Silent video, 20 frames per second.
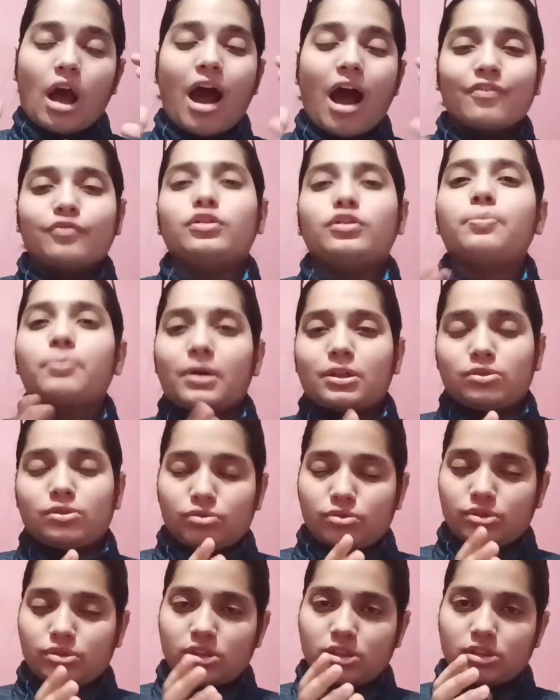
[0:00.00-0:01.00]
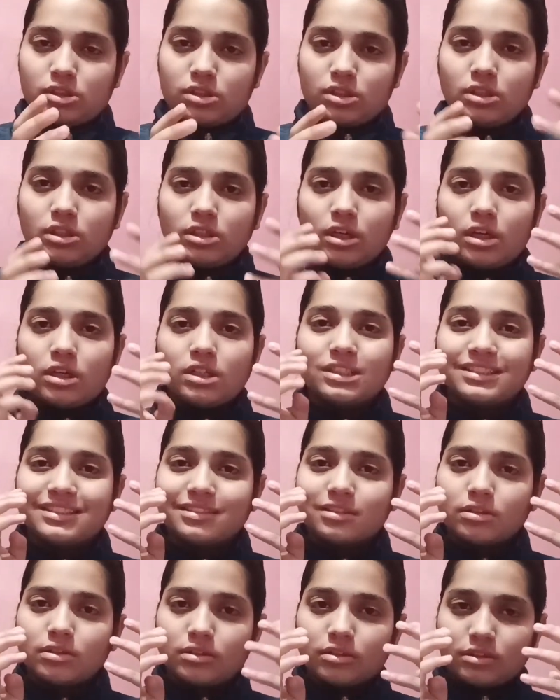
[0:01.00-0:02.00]
After parturition
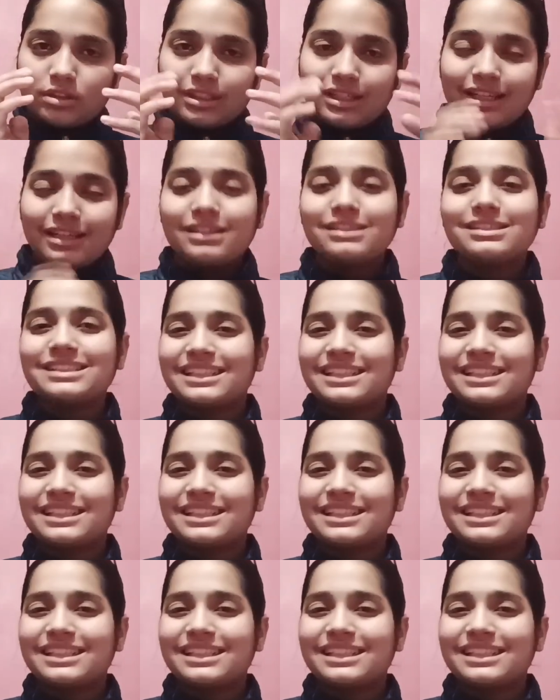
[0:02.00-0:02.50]
till